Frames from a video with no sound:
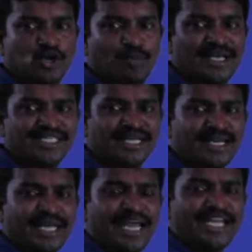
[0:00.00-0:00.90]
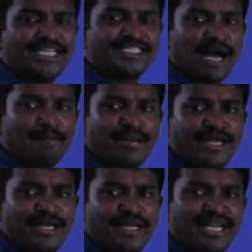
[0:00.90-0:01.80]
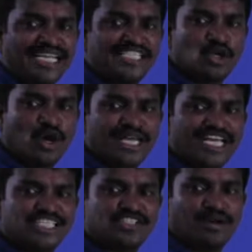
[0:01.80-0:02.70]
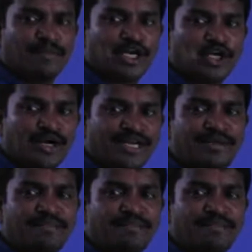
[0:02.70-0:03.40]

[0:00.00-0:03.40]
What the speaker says: Means it is appeared in S0, S1 but not in